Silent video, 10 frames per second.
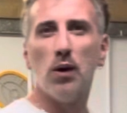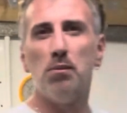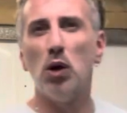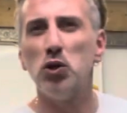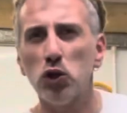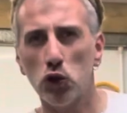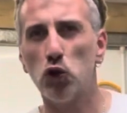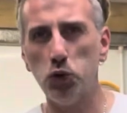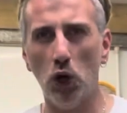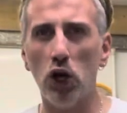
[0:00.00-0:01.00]
but not
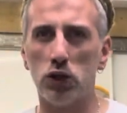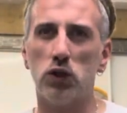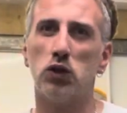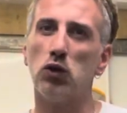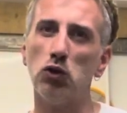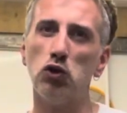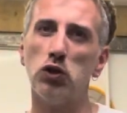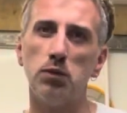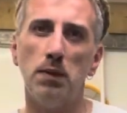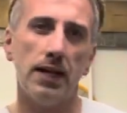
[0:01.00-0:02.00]
too hot, so
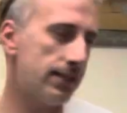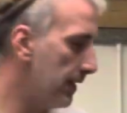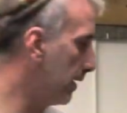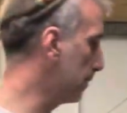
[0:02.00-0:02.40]
just melting.